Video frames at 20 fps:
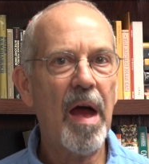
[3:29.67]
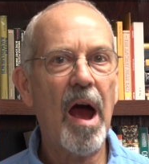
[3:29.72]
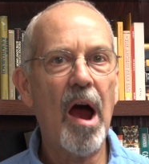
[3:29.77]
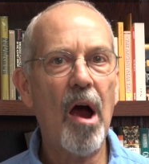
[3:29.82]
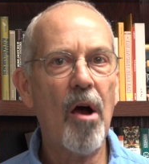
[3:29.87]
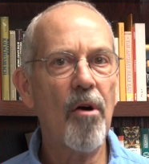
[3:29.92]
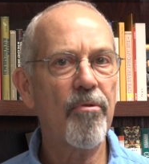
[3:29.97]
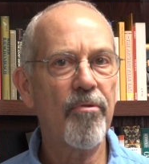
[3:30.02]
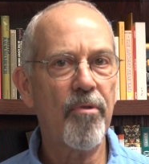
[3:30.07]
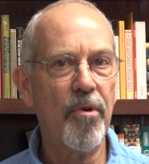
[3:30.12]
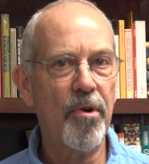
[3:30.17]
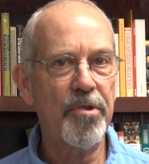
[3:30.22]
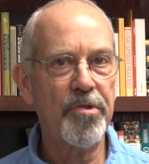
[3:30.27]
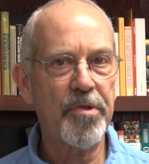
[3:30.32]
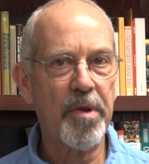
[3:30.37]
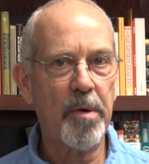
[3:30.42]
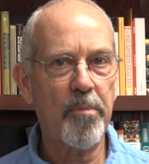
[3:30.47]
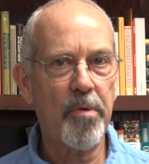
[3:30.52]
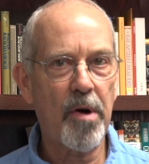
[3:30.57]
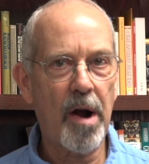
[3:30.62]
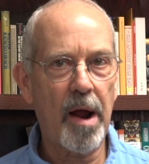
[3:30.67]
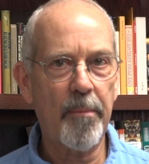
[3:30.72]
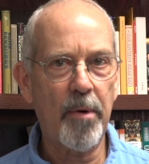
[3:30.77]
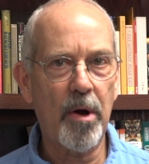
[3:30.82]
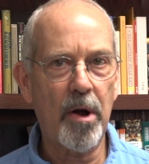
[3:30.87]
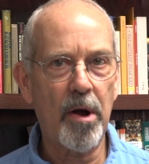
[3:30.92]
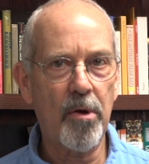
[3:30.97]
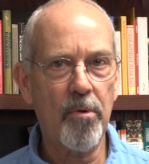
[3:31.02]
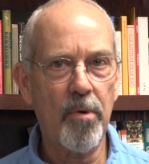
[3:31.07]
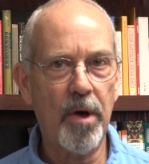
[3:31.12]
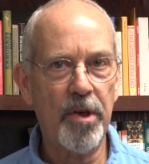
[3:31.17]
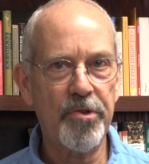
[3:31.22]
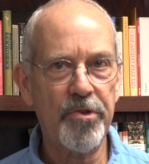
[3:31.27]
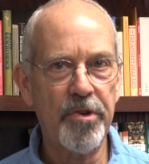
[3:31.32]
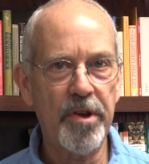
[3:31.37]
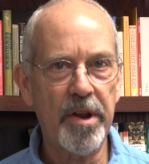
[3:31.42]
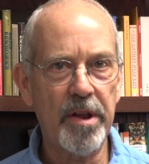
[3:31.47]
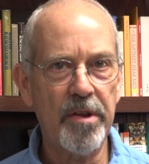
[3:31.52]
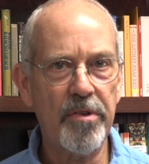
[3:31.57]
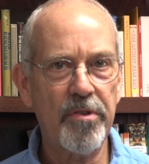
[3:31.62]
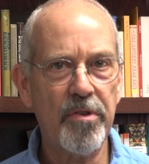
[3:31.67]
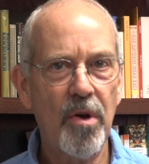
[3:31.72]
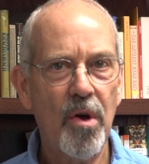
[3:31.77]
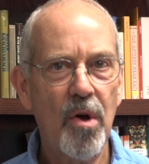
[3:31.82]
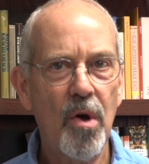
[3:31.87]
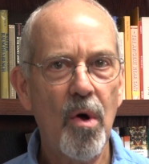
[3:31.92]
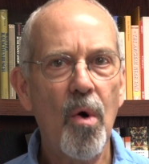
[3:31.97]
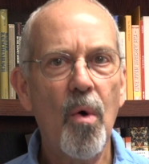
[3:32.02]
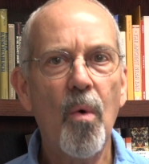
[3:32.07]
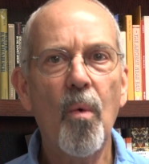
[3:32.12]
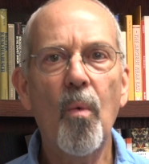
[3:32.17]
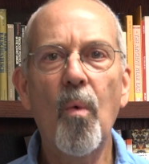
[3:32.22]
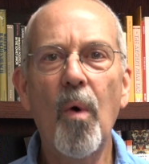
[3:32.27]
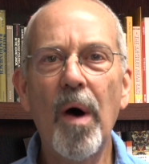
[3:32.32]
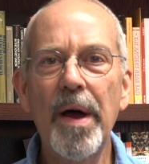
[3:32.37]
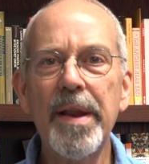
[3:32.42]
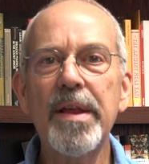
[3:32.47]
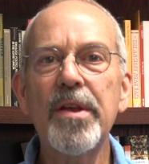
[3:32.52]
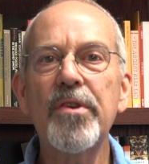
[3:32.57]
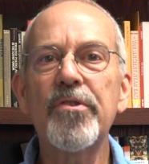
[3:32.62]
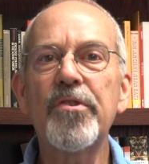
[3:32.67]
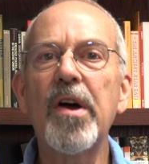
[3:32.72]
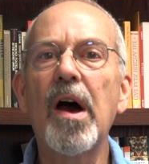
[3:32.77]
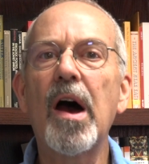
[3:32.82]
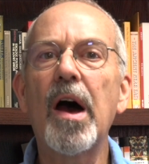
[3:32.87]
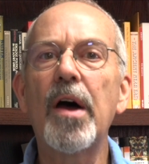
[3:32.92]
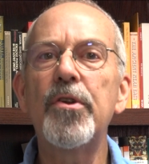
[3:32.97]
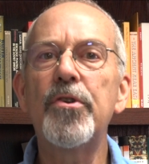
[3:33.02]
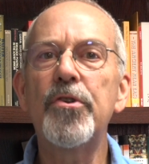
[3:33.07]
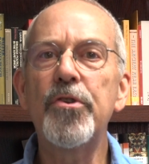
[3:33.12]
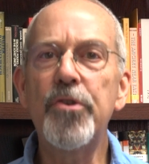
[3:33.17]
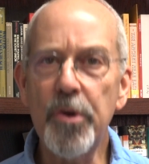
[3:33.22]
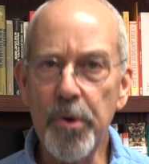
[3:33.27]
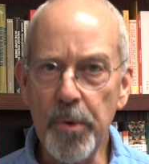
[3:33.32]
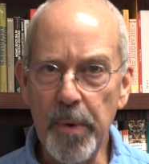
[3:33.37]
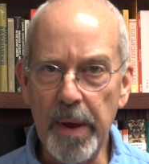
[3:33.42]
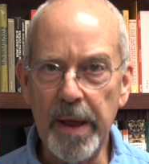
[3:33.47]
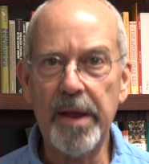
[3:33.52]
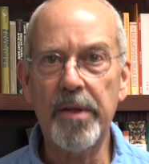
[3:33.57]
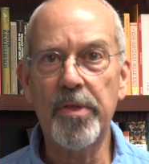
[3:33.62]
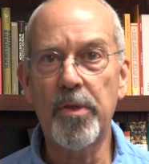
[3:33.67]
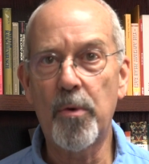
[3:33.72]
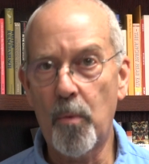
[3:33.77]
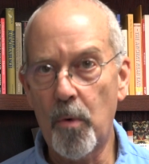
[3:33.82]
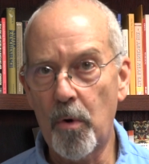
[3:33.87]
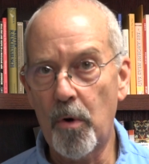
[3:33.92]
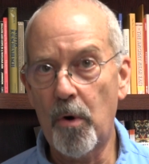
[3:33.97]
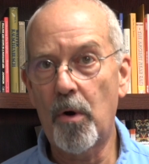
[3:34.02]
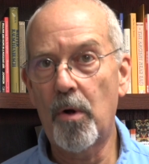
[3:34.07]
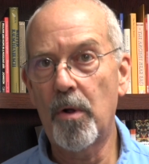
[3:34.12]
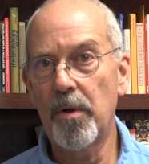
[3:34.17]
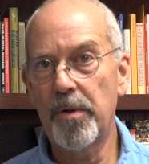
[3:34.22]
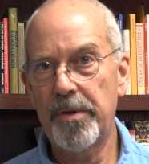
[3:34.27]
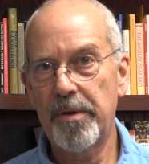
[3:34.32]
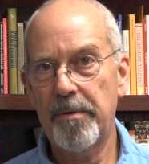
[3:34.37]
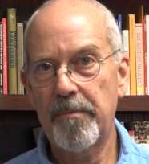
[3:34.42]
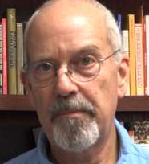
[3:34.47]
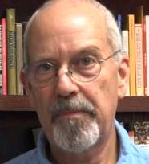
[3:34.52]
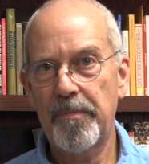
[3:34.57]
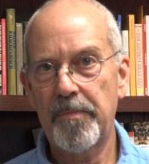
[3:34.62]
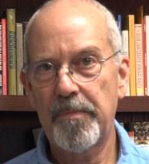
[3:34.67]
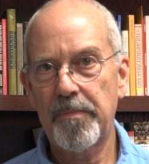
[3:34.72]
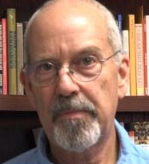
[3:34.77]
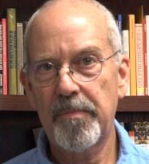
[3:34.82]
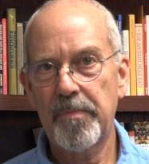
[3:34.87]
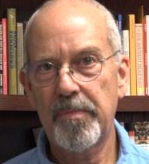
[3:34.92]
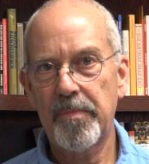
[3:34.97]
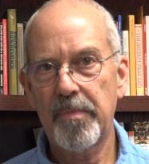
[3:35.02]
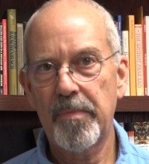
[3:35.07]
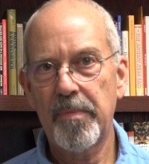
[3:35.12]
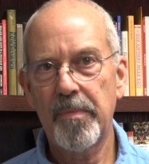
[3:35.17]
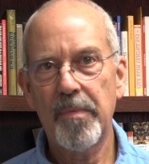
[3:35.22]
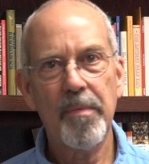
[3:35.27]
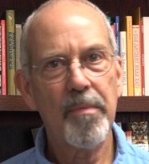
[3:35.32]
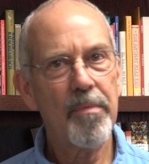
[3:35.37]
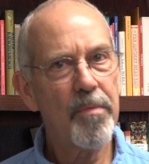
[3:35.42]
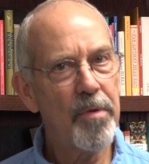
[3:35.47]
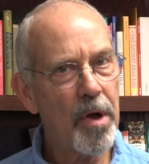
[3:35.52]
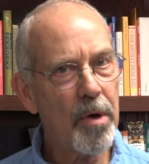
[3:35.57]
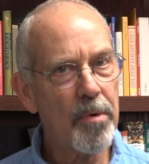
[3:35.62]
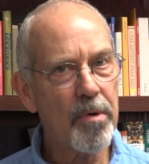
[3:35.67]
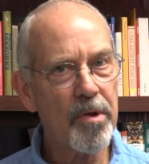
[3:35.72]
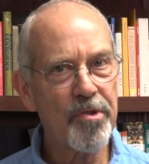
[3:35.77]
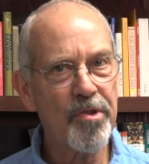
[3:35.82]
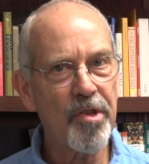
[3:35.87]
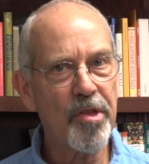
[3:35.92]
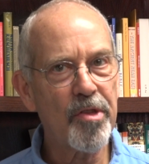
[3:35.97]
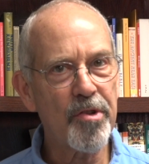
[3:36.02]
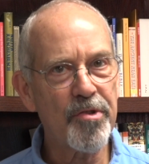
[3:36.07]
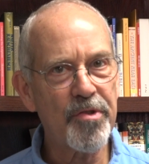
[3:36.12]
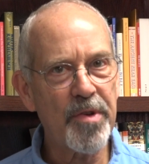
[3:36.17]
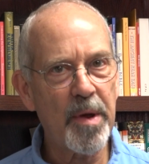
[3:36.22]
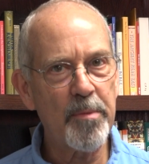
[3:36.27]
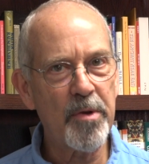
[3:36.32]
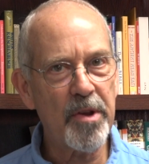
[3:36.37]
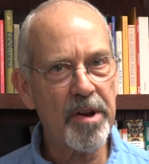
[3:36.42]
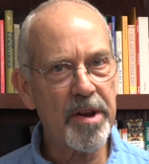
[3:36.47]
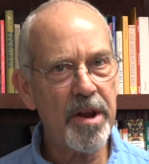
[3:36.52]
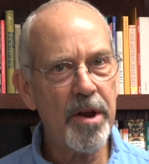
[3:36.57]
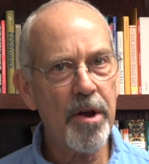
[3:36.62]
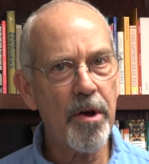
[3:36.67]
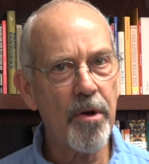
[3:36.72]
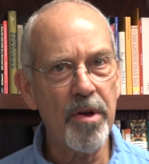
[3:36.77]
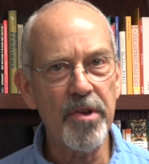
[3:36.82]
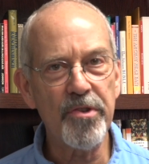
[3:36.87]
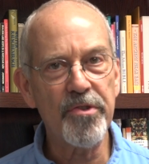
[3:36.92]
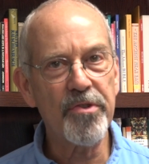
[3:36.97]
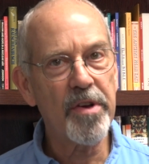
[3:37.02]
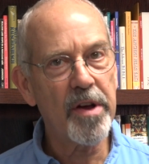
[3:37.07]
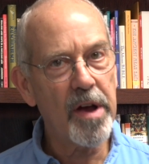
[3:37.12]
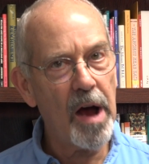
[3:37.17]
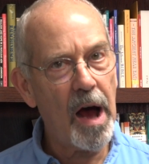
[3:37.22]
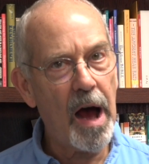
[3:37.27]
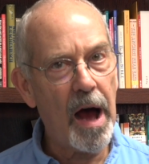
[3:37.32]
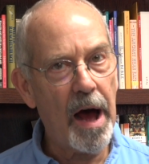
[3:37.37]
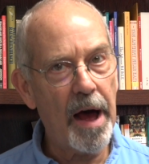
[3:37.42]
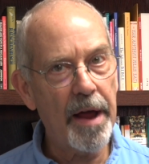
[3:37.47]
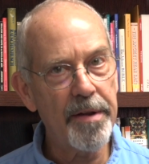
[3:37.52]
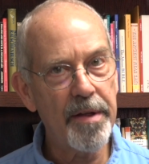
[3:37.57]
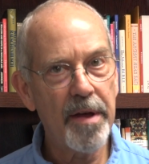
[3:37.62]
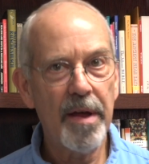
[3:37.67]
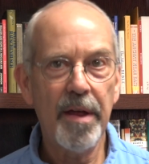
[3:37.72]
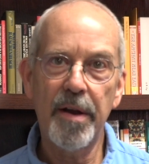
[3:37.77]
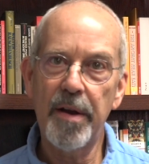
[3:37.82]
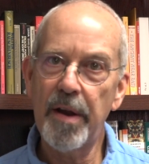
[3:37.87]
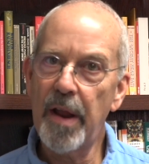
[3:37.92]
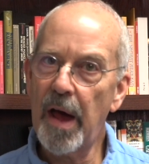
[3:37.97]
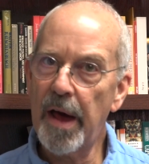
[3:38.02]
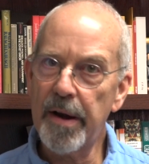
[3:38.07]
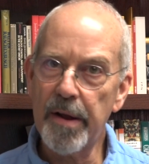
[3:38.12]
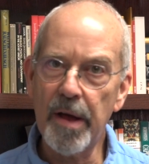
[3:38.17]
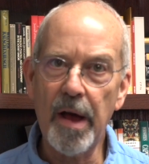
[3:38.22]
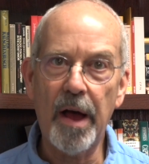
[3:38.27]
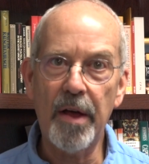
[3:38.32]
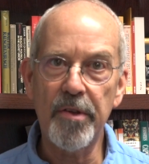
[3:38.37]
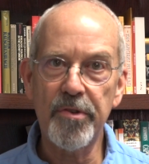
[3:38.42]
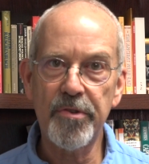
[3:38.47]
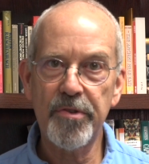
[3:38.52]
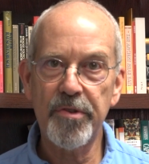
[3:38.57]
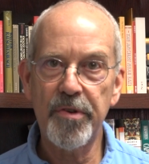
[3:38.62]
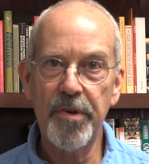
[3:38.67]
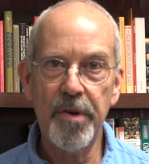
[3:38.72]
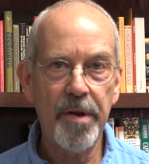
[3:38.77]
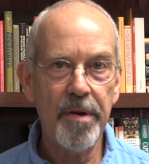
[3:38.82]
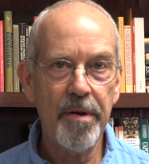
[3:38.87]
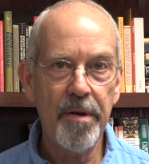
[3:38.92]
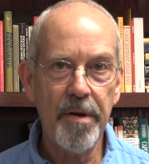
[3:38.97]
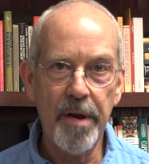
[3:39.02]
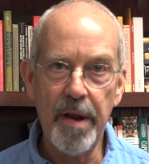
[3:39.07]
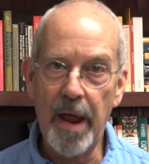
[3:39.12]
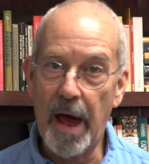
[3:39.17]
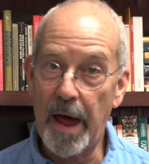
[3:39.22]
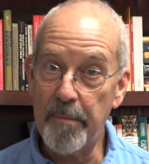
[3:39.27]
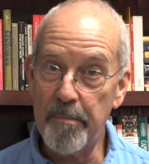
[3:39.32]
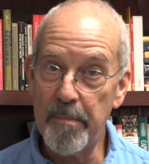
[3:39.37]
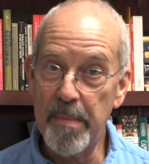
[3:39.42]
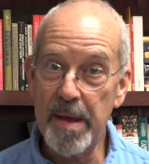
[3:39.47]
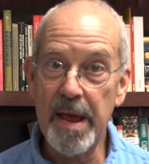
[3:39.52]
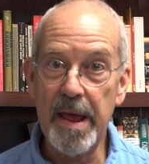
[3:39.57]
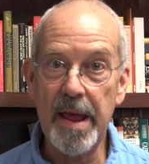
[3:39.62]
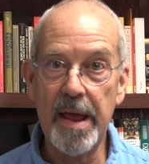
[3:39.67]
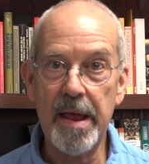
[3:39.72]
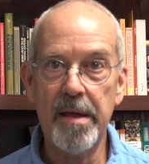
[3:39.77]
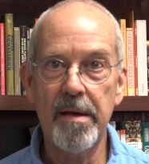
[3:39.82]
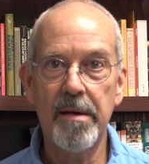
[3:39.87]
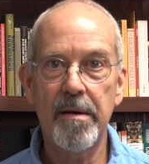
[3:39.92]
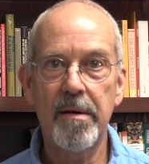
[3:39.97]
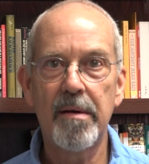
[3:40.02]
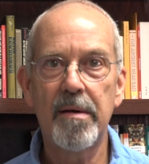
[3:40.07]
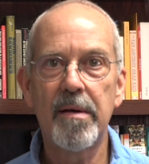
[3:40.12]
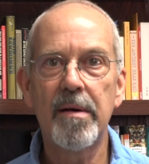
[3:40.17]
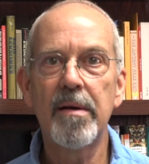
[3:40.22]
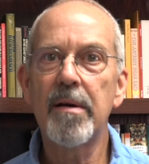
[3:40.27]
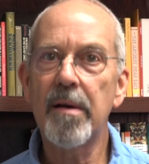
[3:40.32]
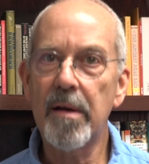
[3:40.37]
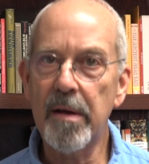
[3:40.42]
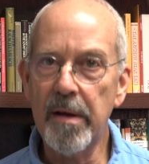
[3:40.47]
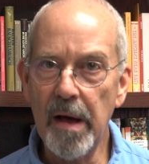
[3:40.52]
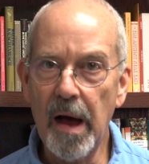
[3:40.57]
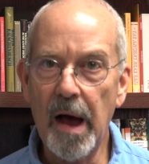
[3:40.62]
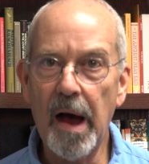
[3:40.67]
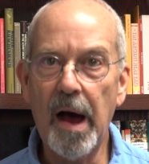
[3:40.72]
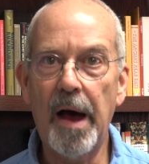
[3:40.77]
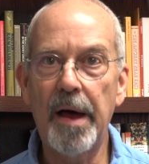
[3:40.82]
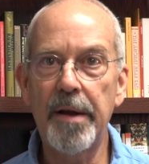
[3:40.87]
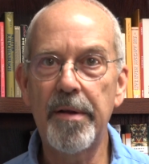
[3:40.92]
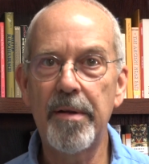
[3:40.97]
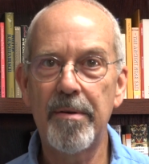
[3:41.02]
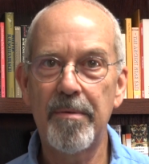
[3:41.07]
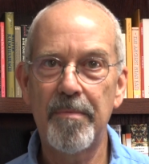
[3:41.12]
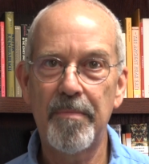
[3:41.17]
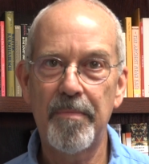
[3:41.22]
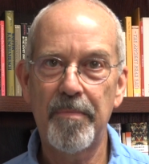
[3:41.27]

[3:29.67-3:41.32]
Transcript: Our first and primary question is what is God doing in the world? Notice that the subject here is God, not us, not me, God.